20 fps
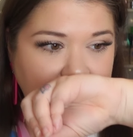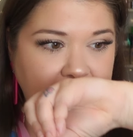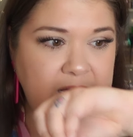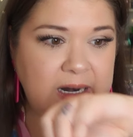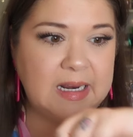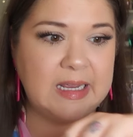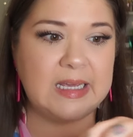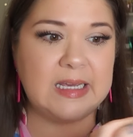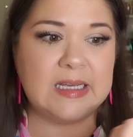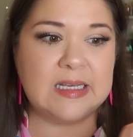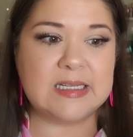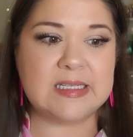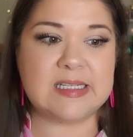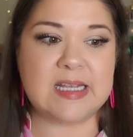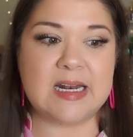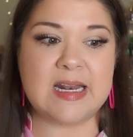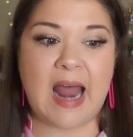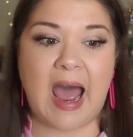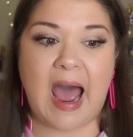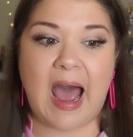It
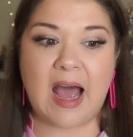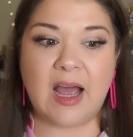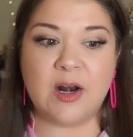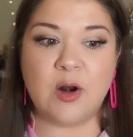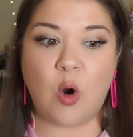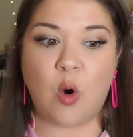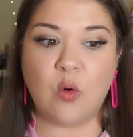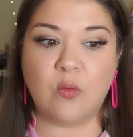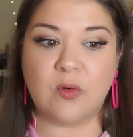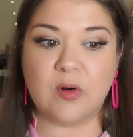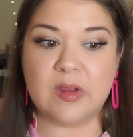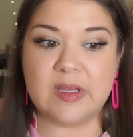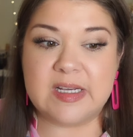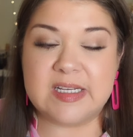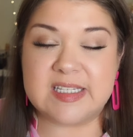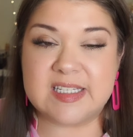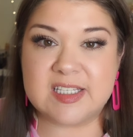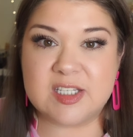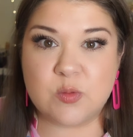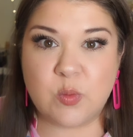is not an overly
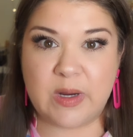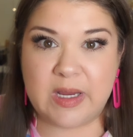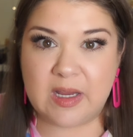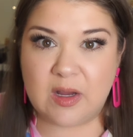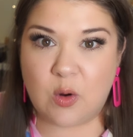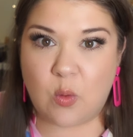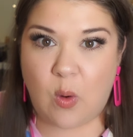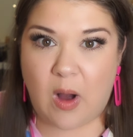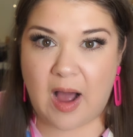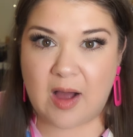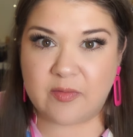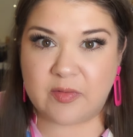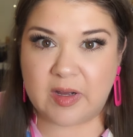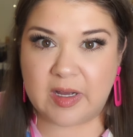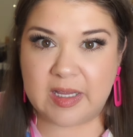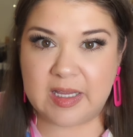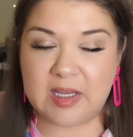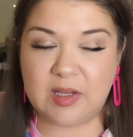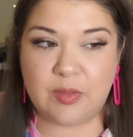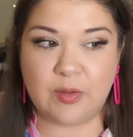sweet
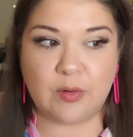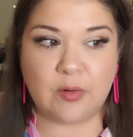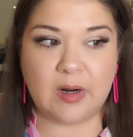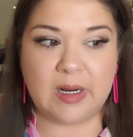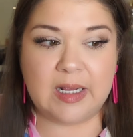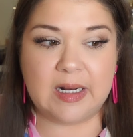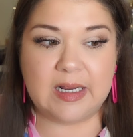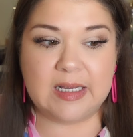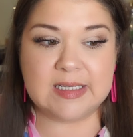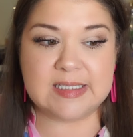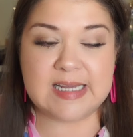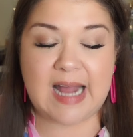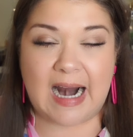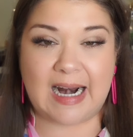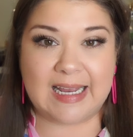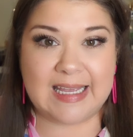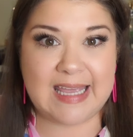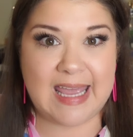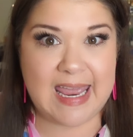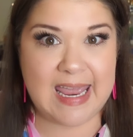guava either. It is
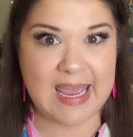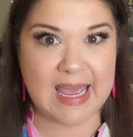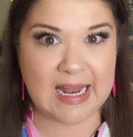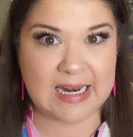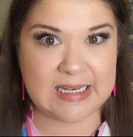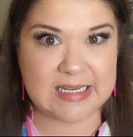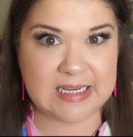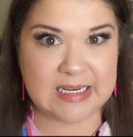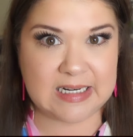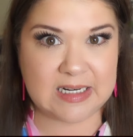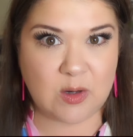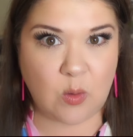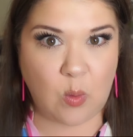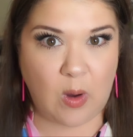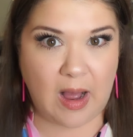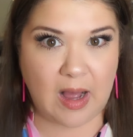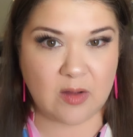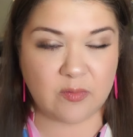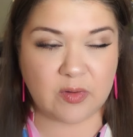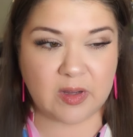not a candied
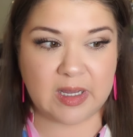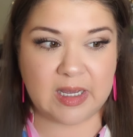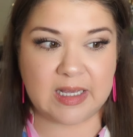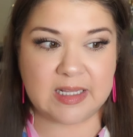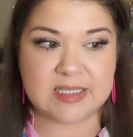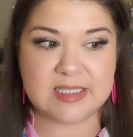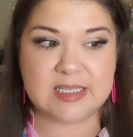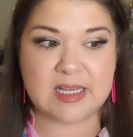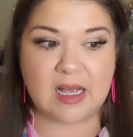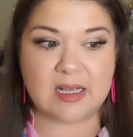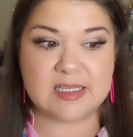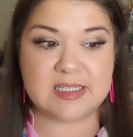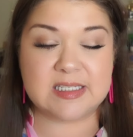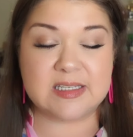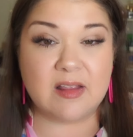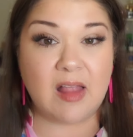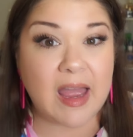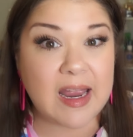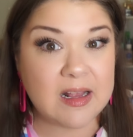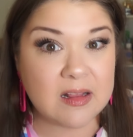guava. It's
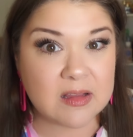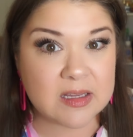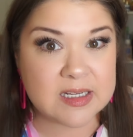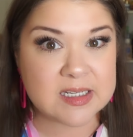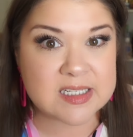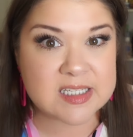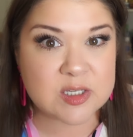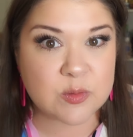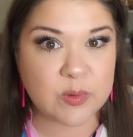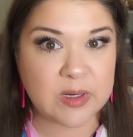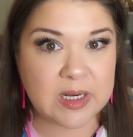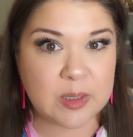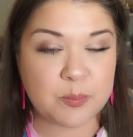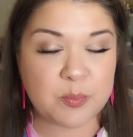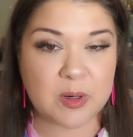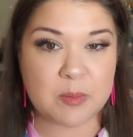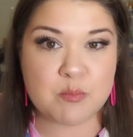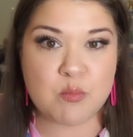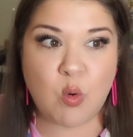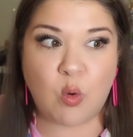slightly sweet,
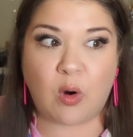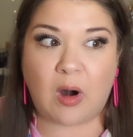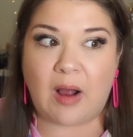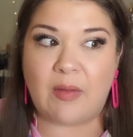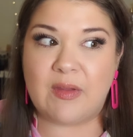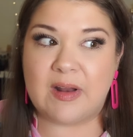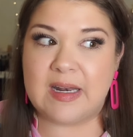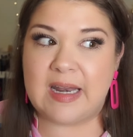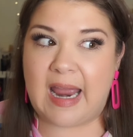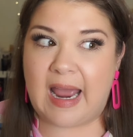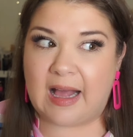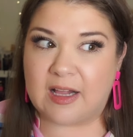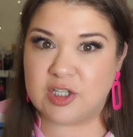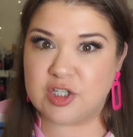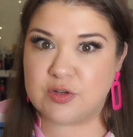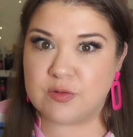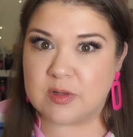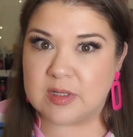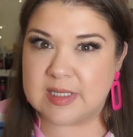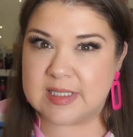but more on the
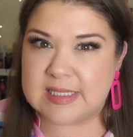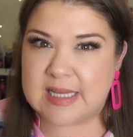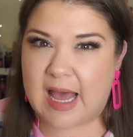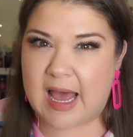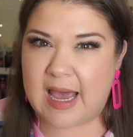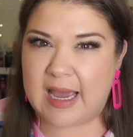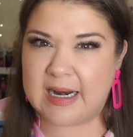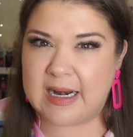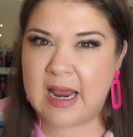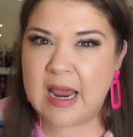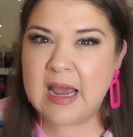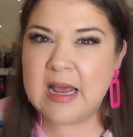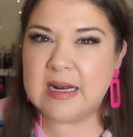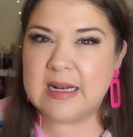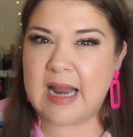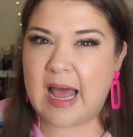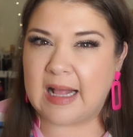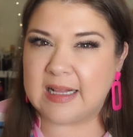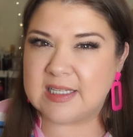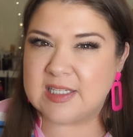natural side,
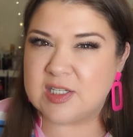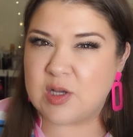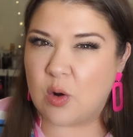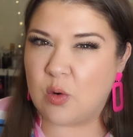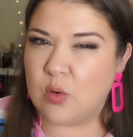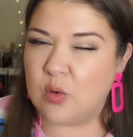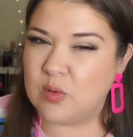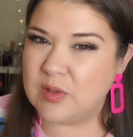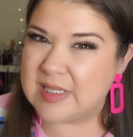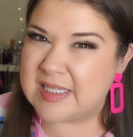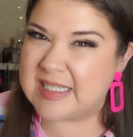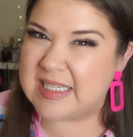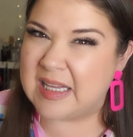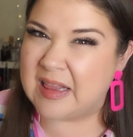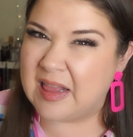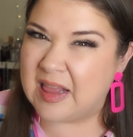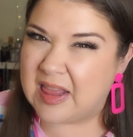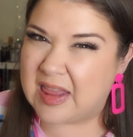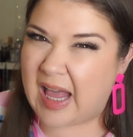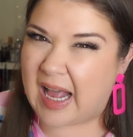not so
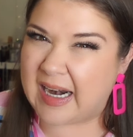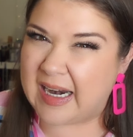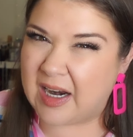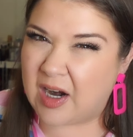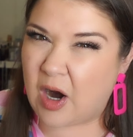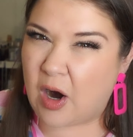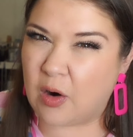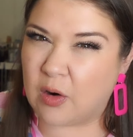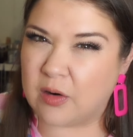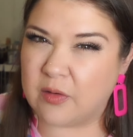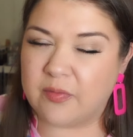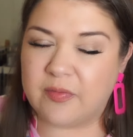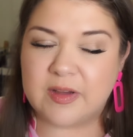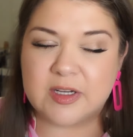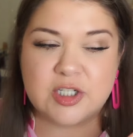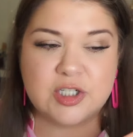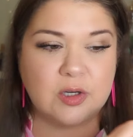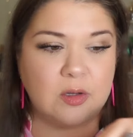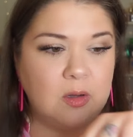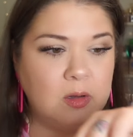synthetic,
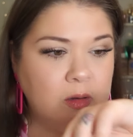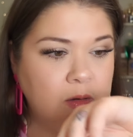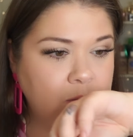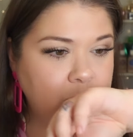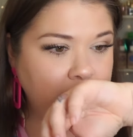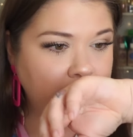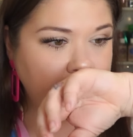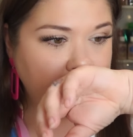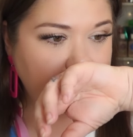artificial.